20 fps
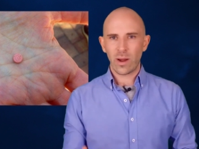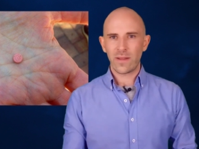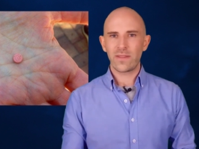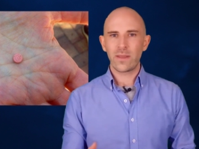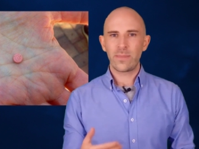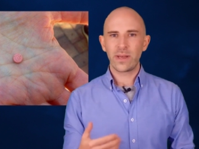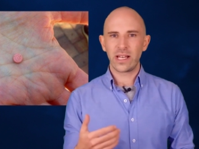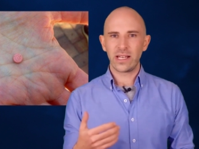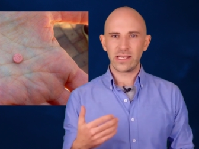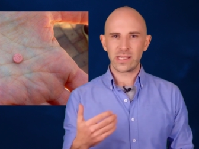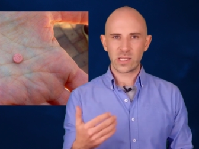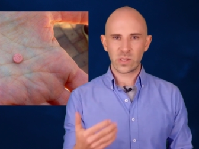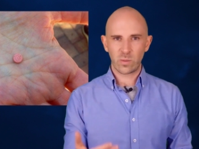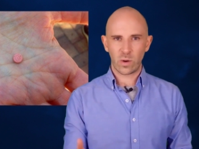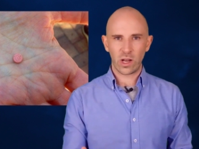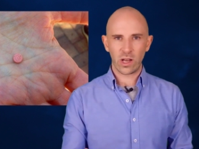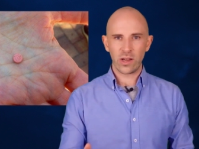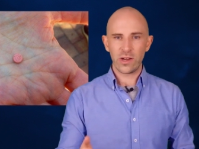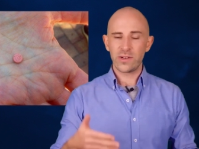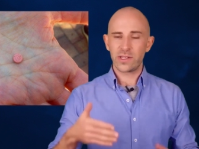When the pill is
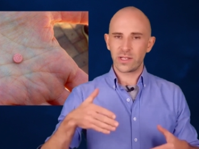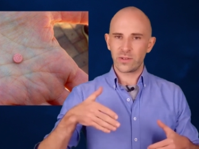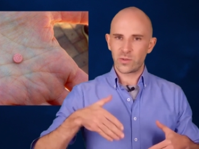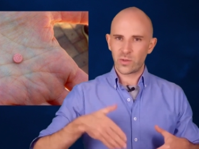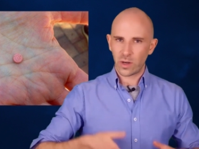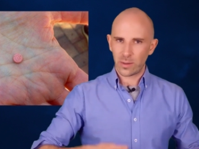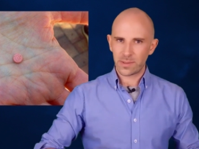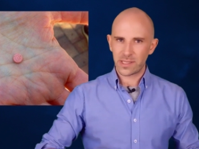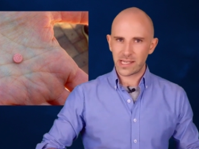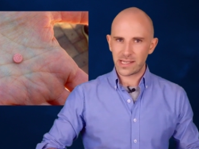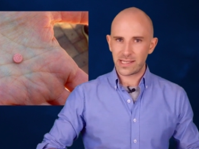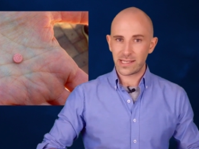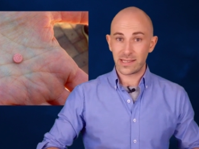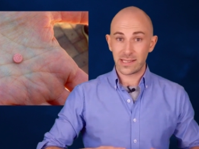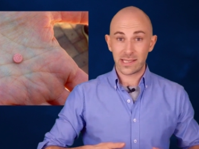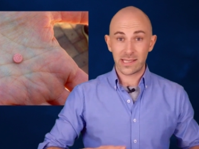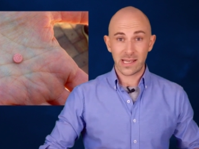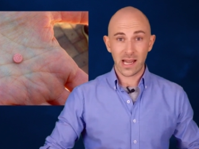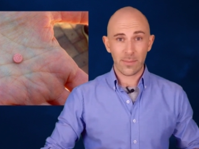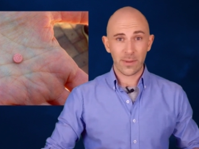swallowed and drops into
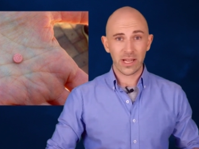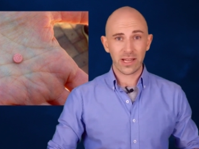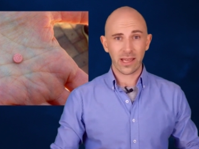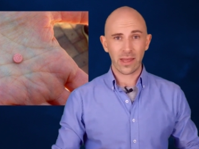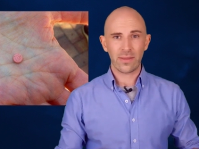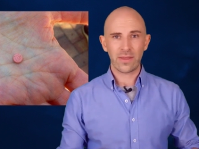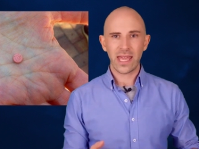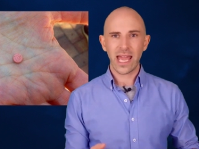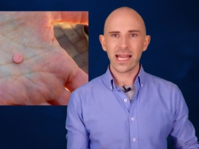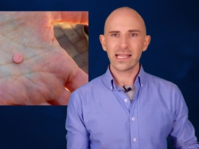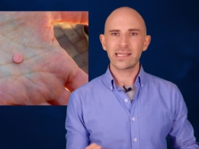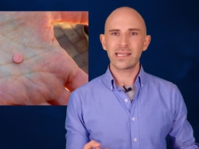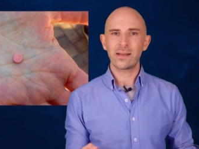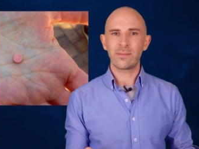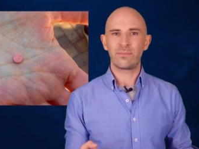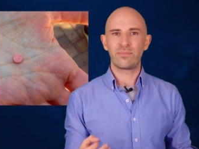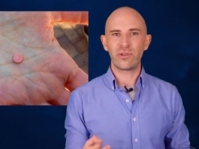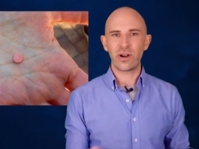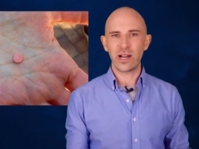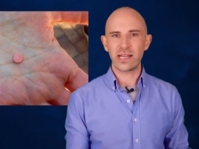the stomach, the
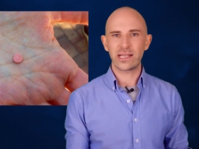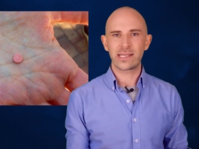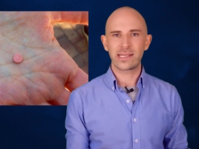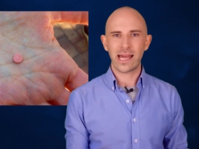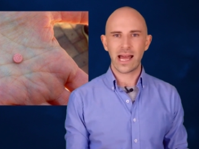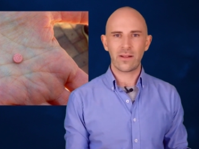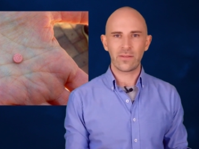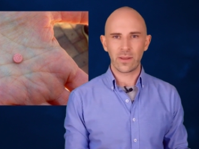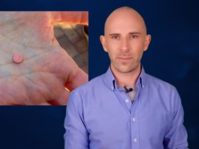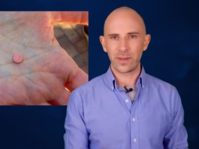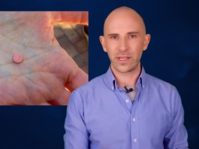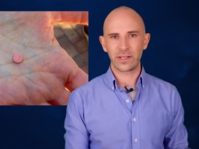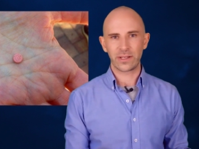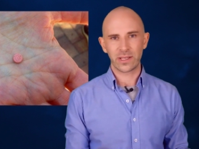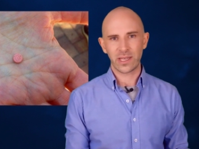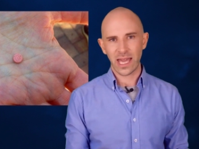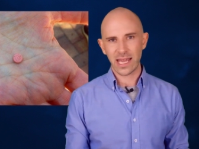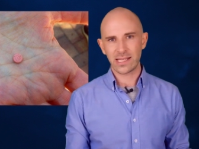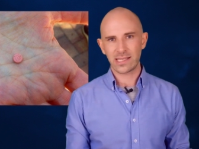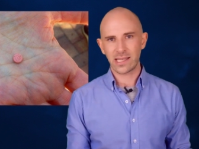acid breaks down the
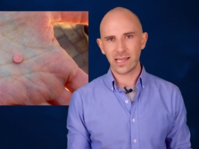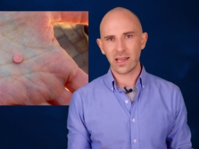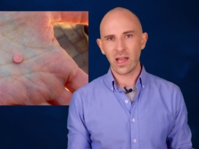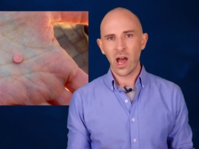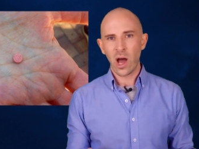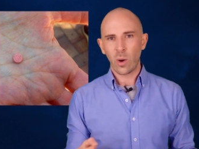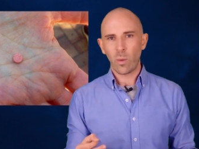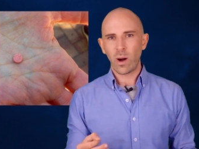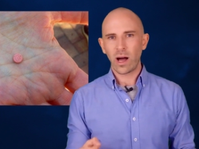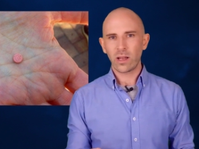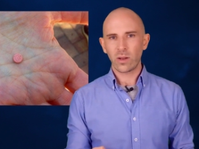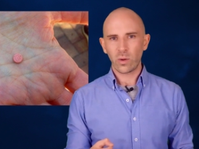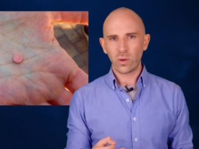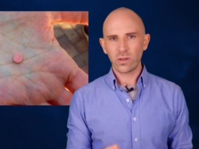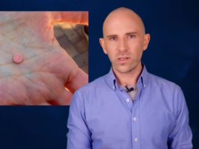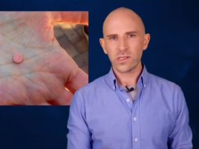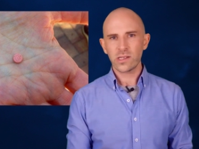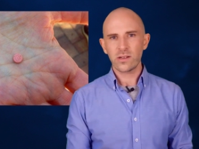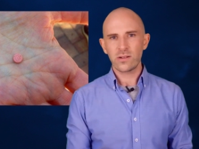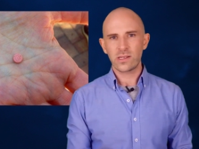pill casing while
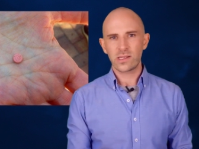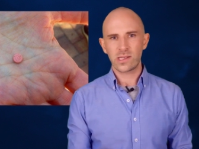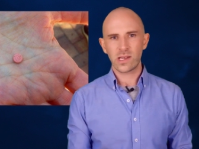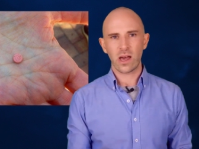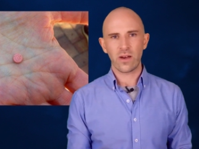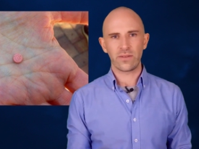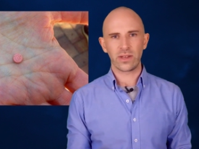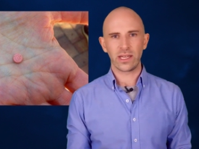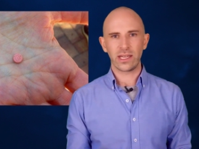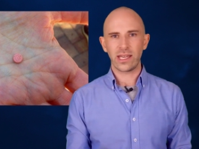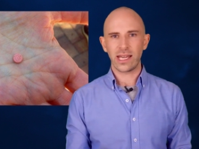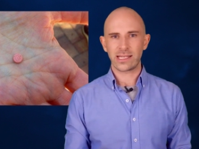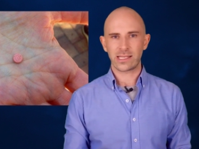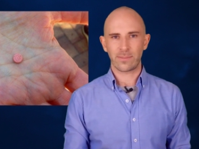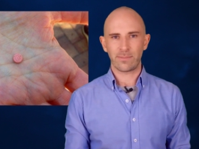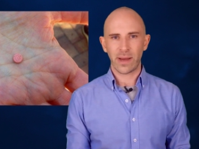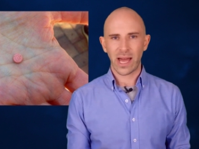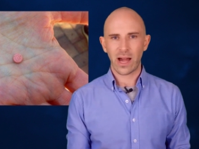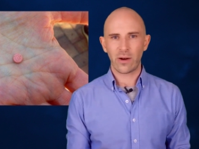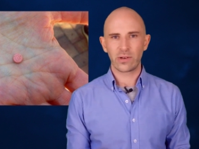also serving
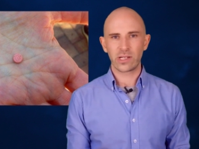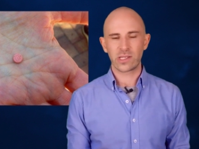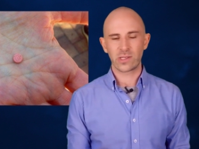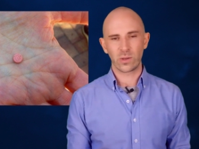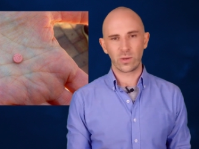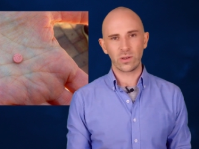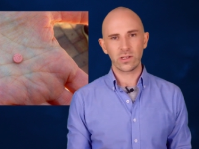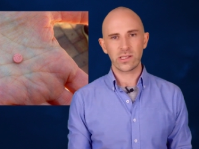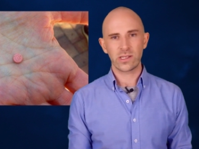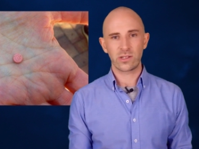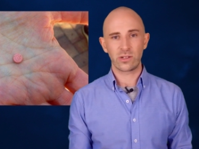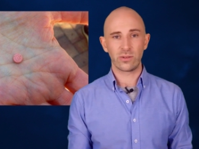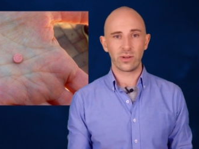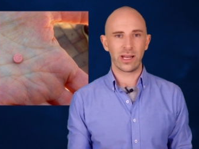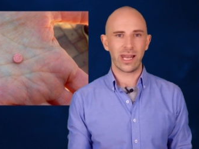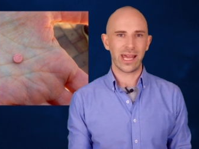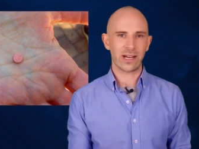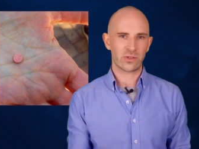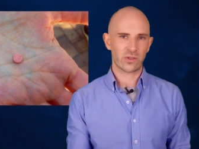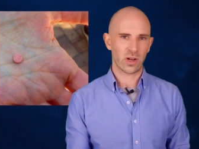as a power source through
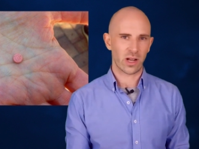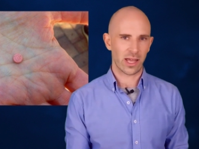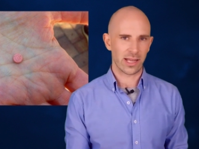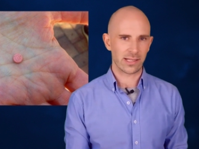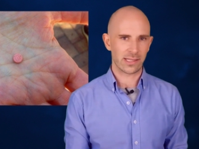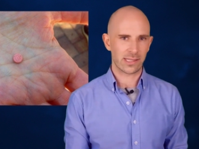electrolytes